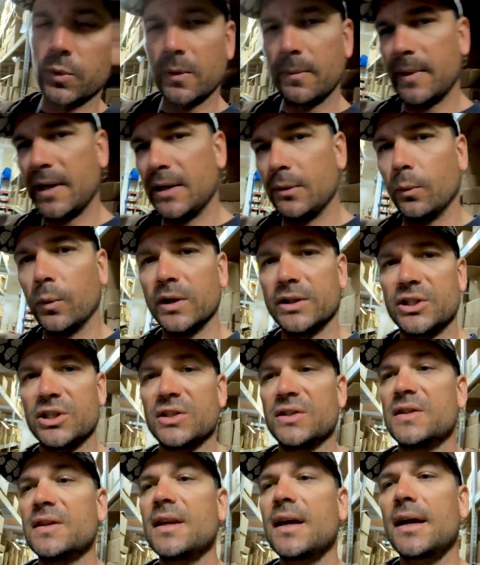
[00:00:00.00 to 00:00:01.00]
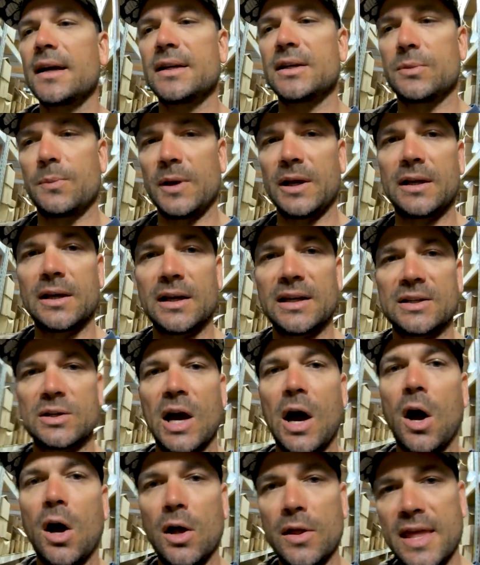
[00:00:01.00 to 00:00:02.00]
swim bait, which is nice because
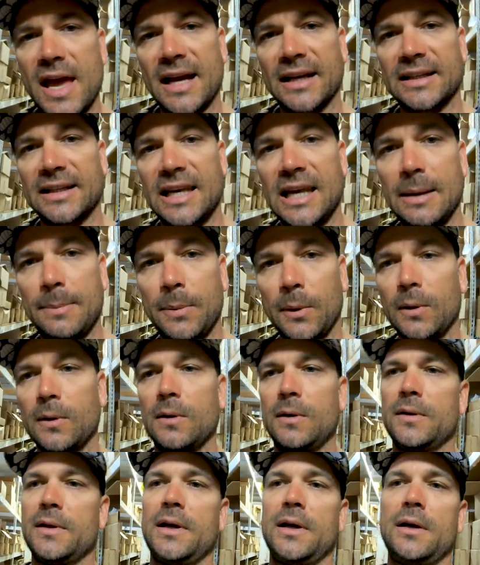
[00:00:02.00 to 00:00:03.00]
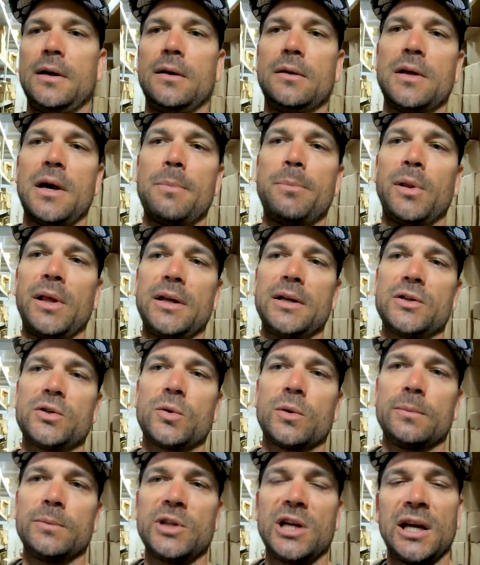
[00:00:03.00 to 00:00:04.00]
on that keeper, on that bladed
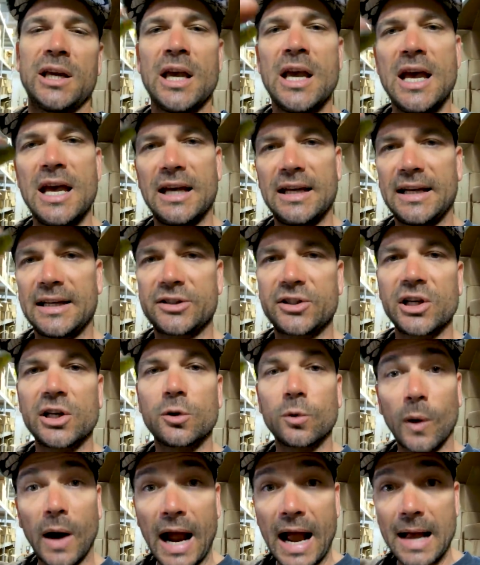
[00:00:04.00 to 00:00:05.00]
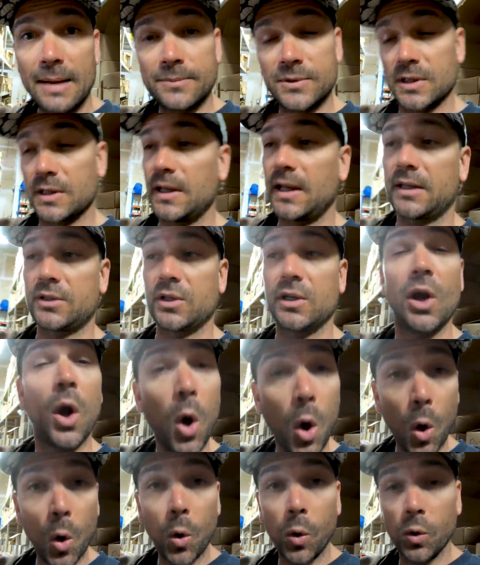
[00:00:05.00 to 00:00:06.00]
swim jig, it actually grabs and actually
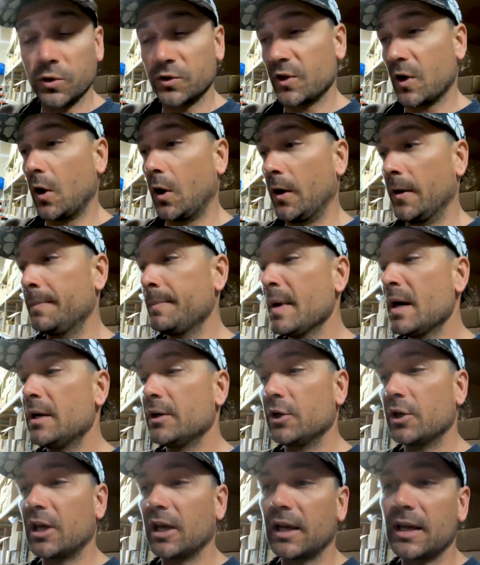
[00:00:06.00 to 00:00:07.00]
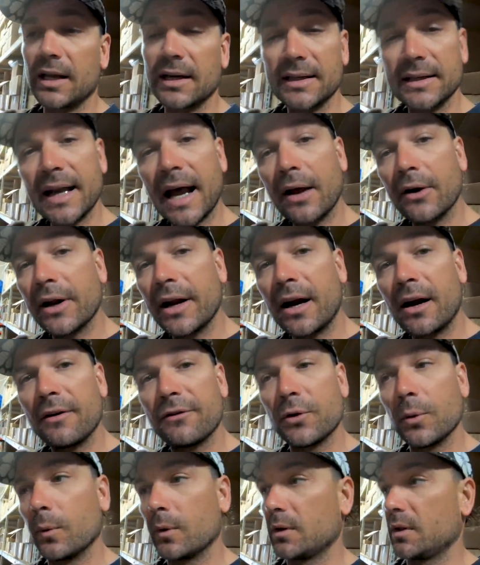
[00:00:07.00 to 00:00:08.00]
holds on. You can cut it down a hair
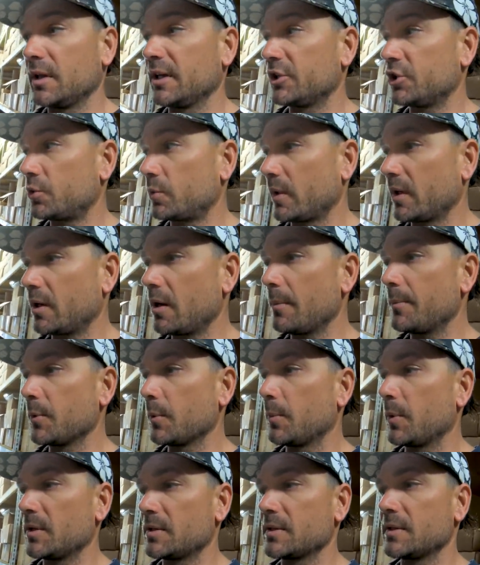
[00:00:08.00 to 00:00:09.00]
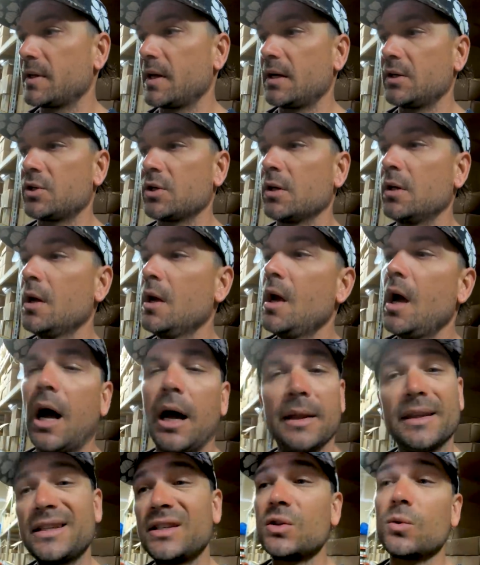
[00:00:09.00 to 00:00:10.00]
if you want to like shrink up your presentation.
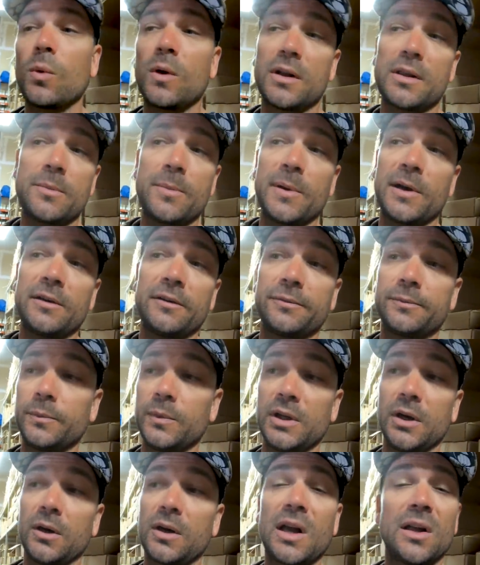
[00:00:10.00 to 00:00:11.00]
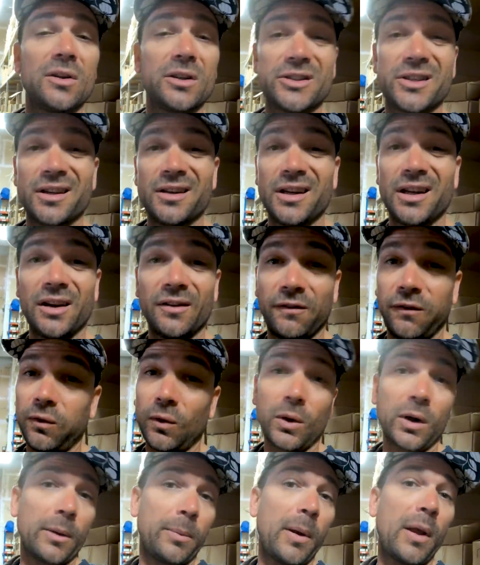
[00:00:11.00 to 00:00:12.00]
This is one of the better, you know, colors in
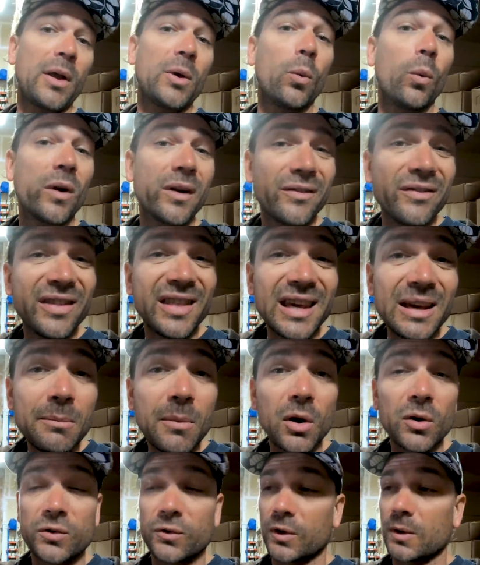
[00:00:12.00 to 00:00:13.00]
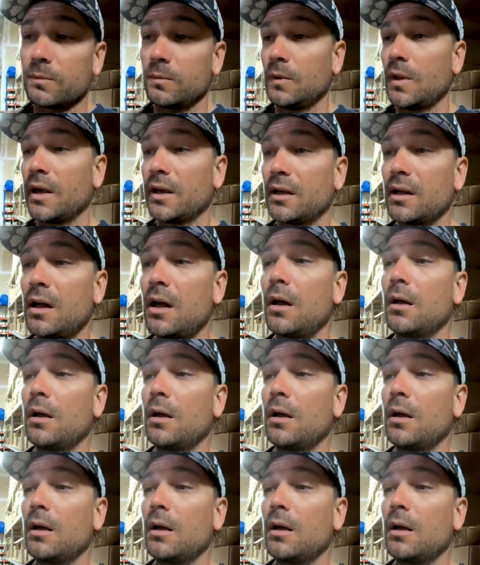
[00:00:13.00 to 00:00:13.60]
Florida, probably one of the most like